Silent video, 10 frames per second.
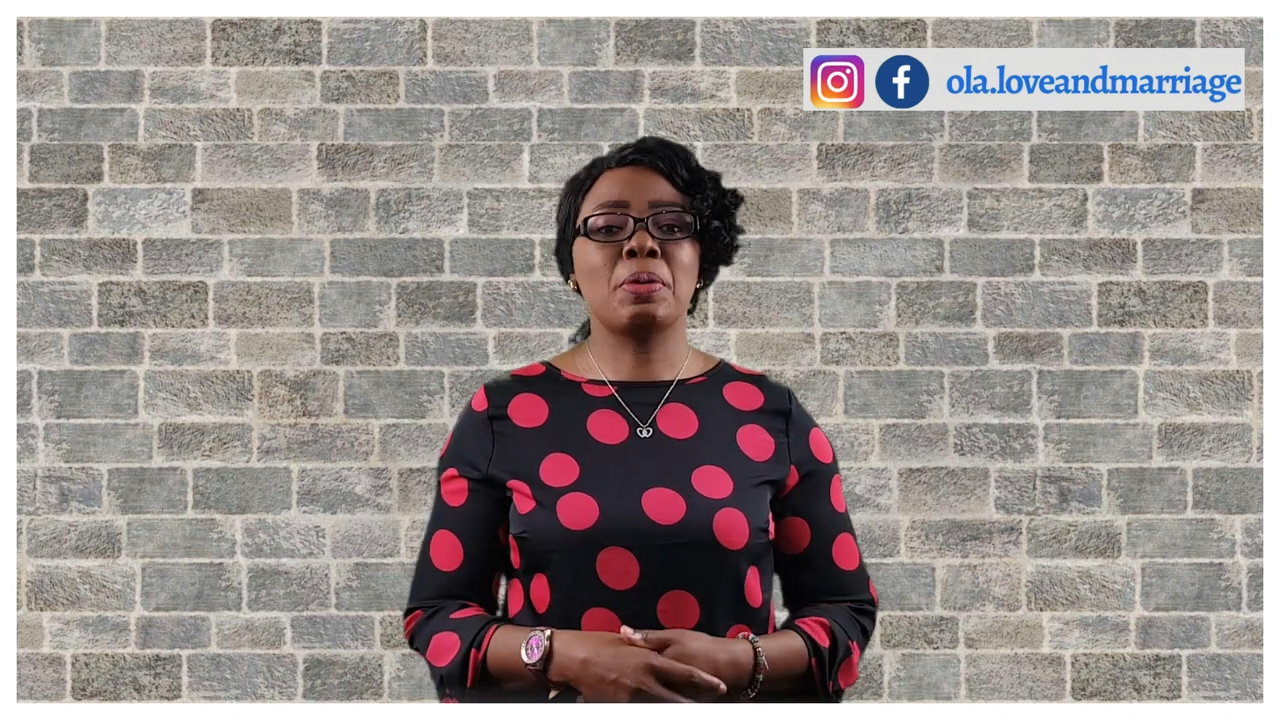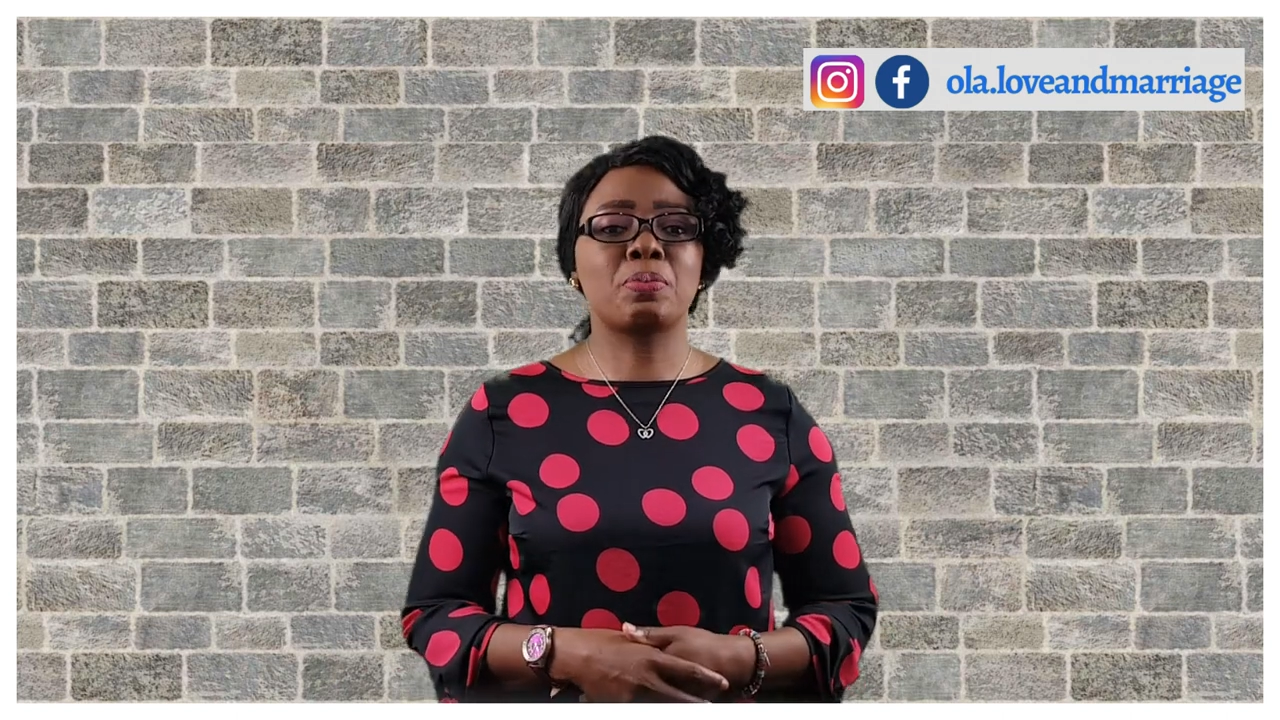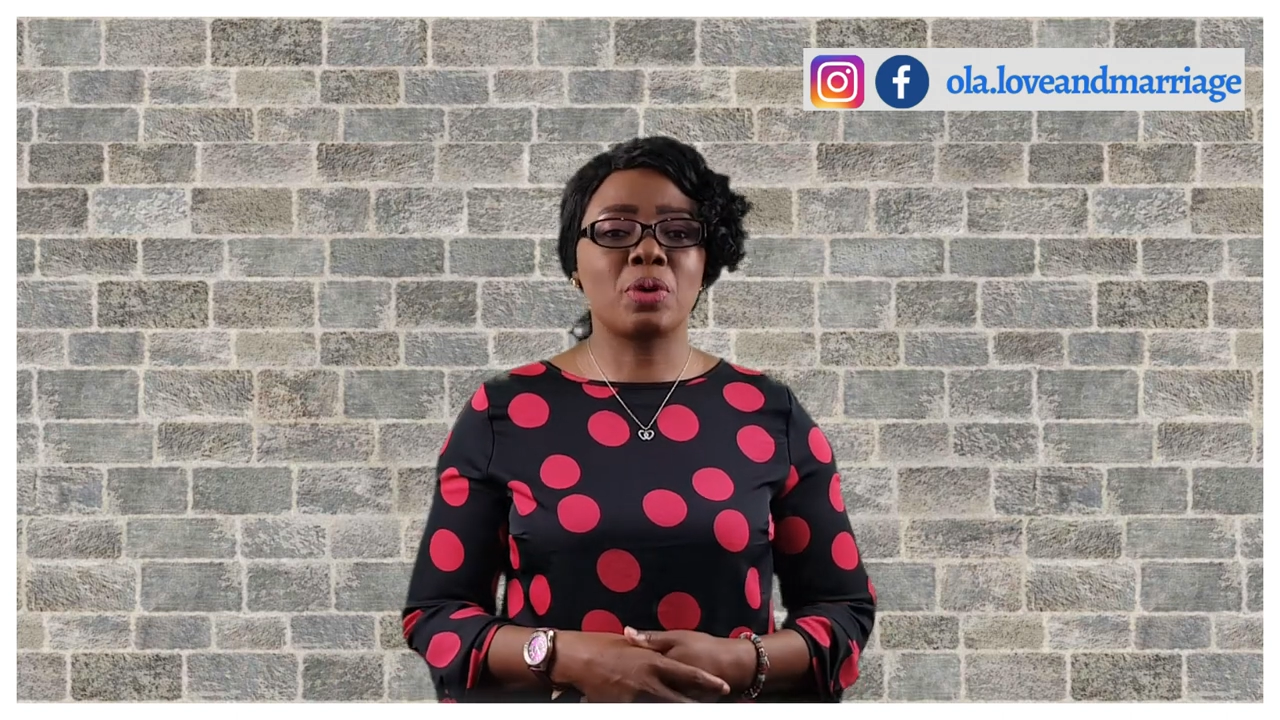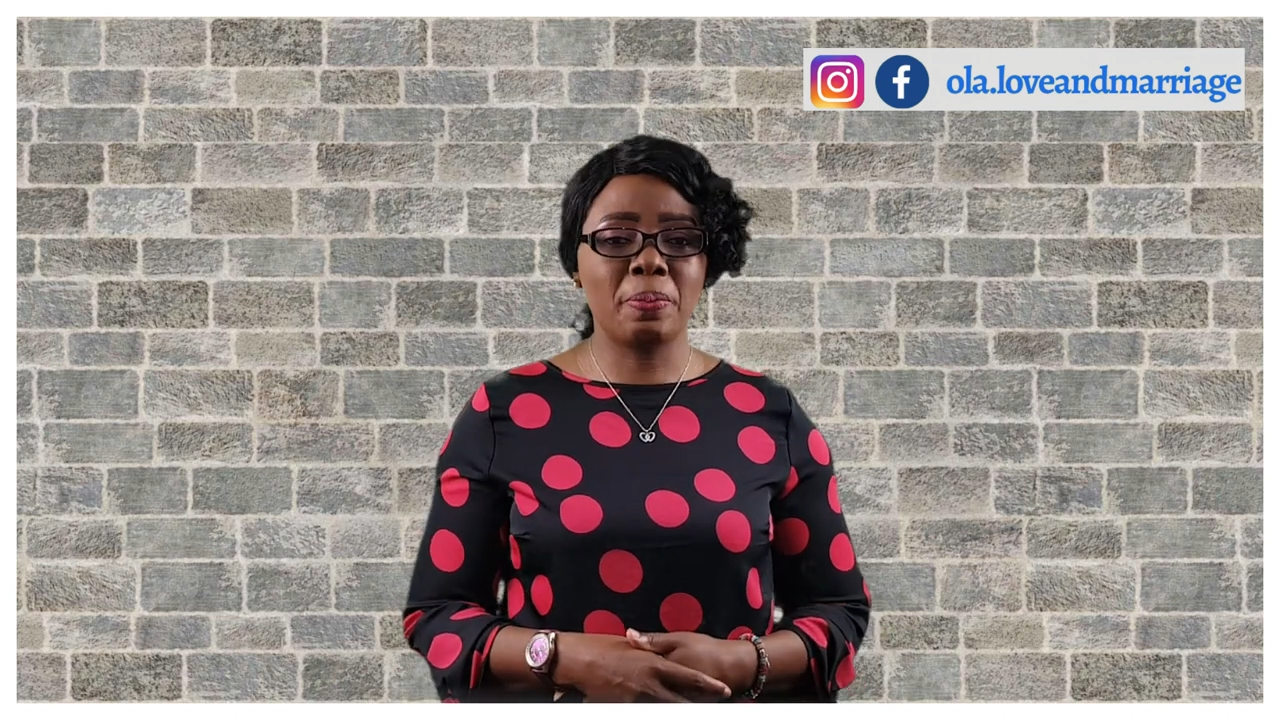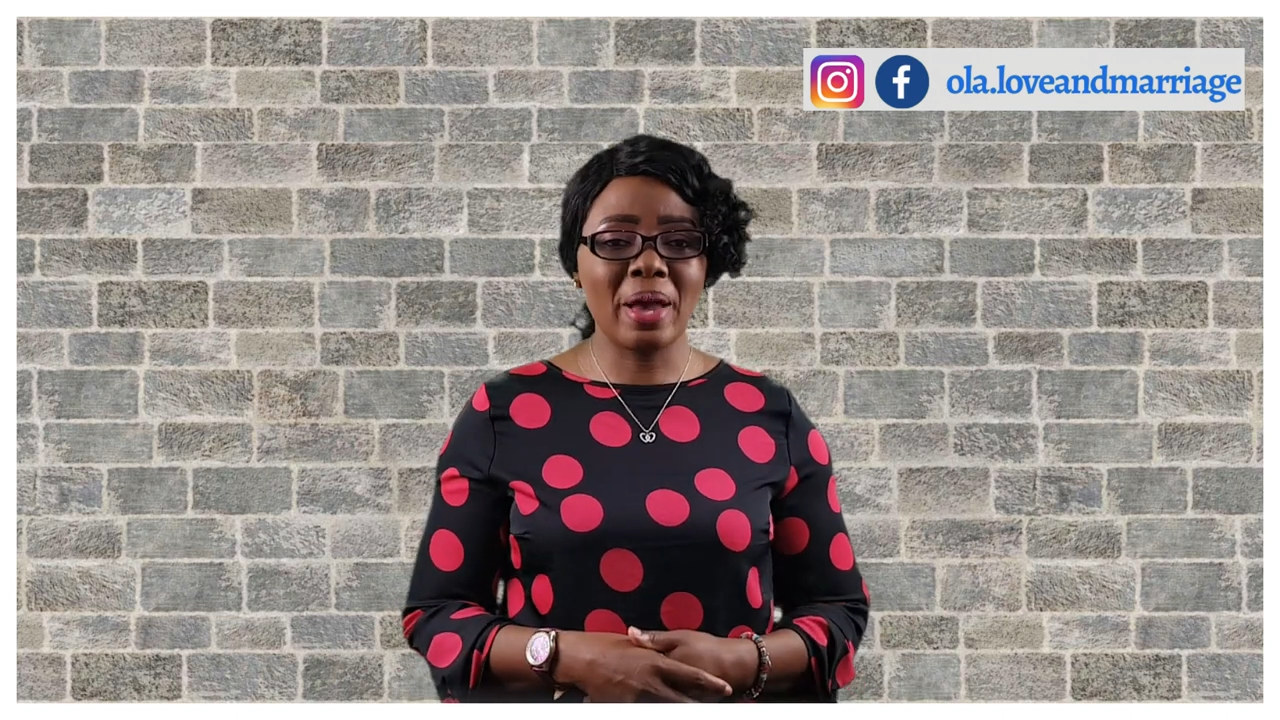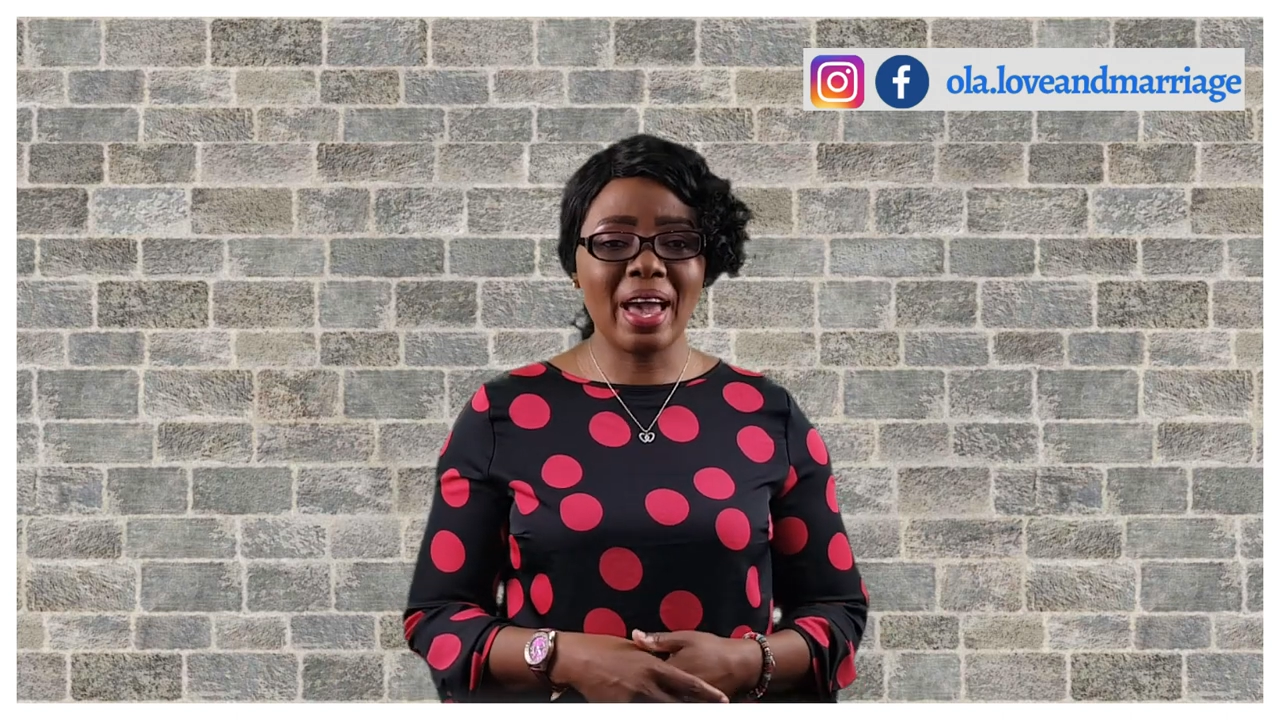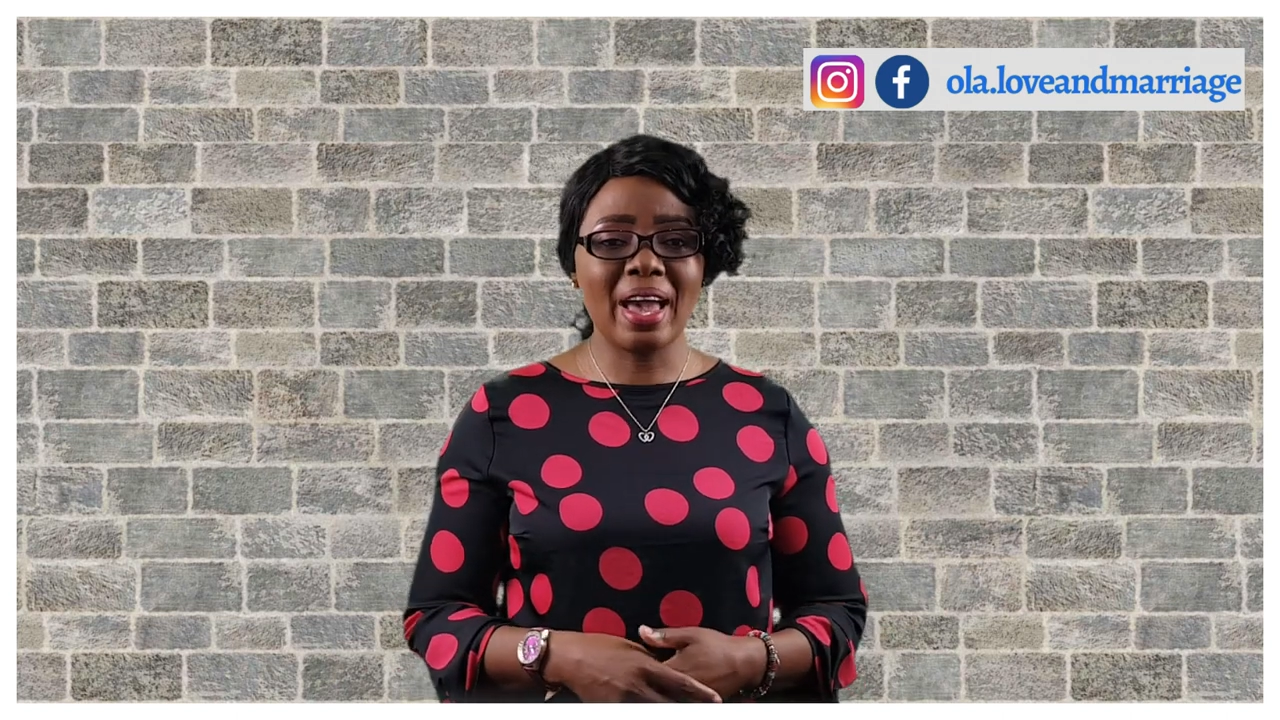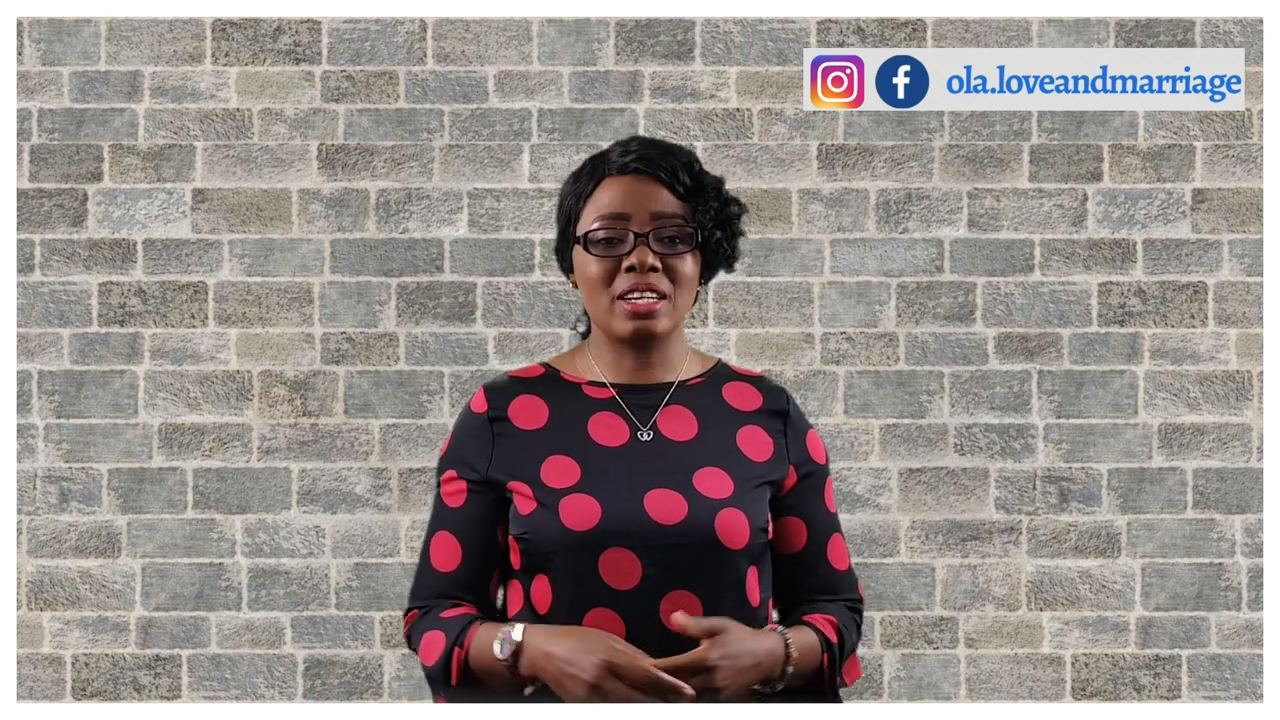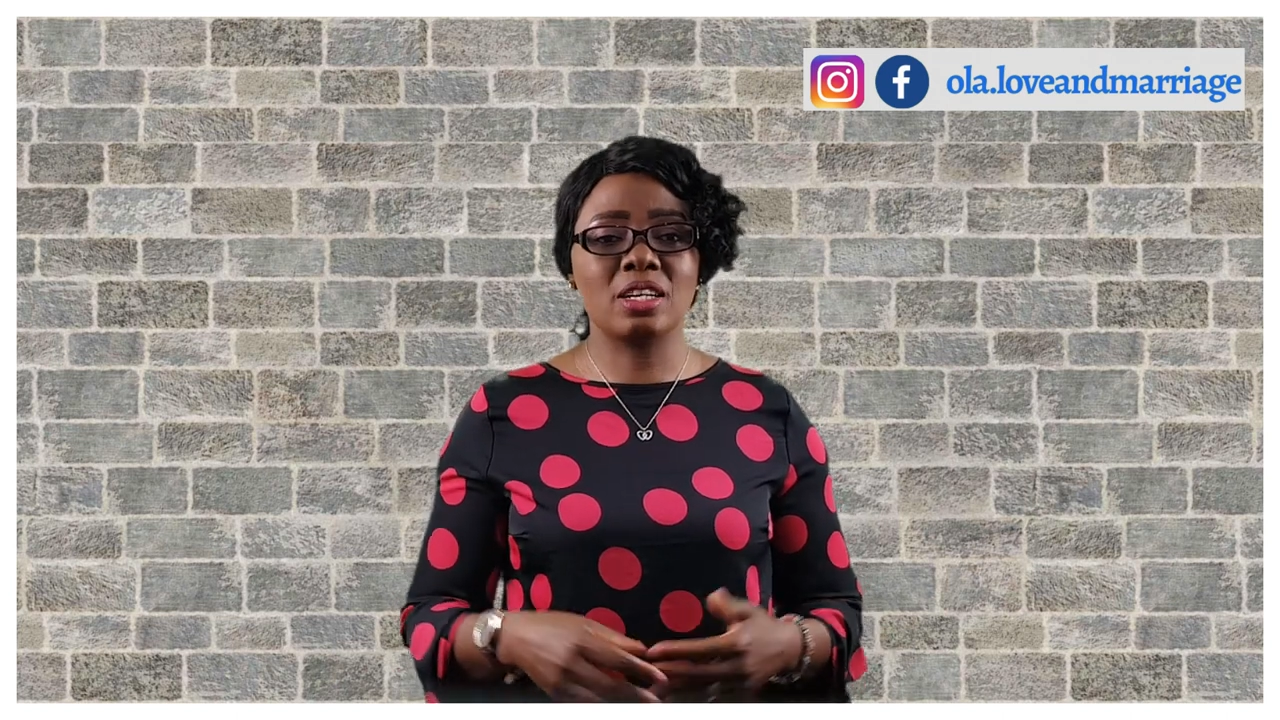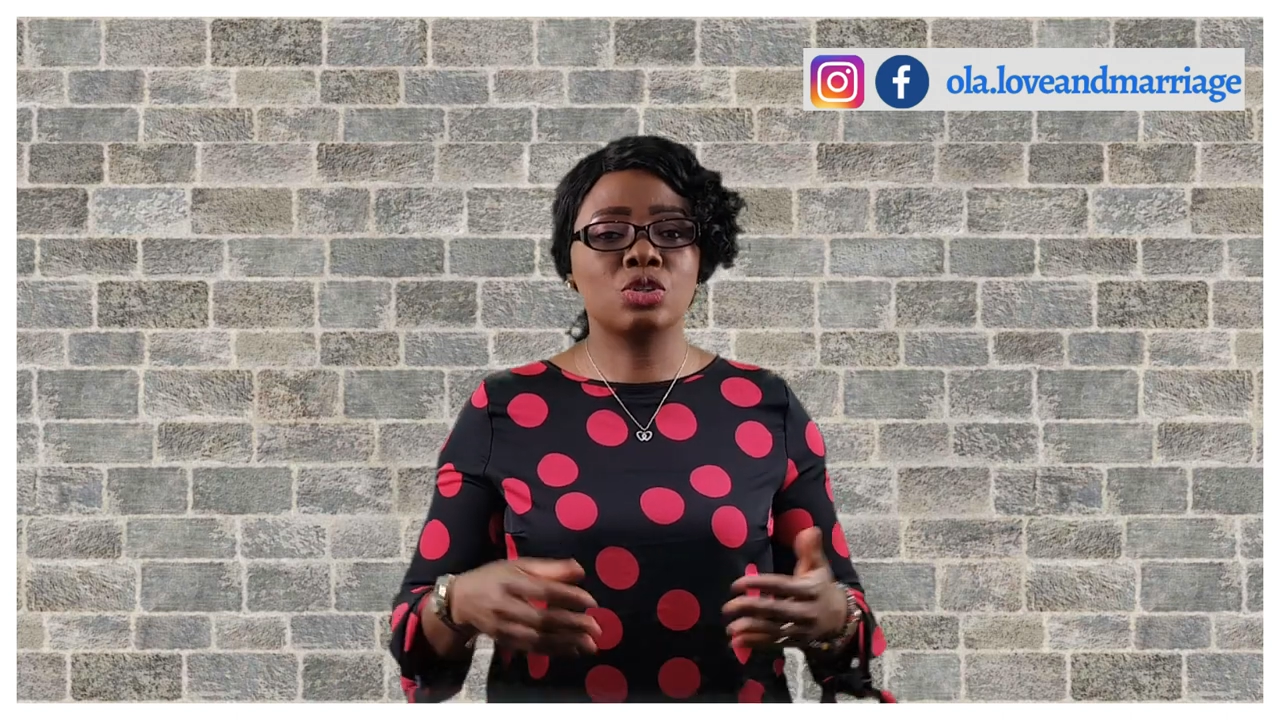prepared